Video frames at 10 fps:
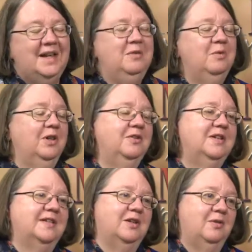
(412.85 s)
In Willards,
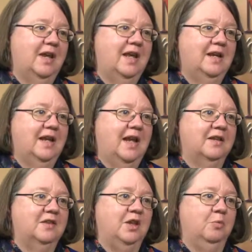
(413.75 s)
it's located
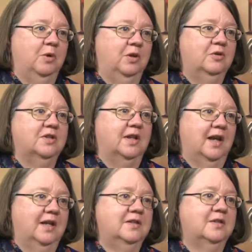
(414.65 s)
at the Willards
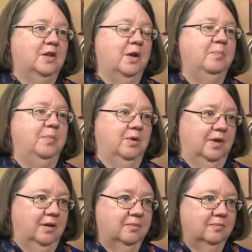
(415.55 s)
Lions Club
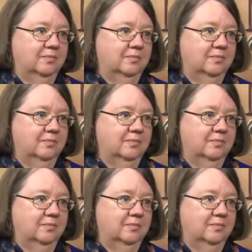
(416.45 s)
building.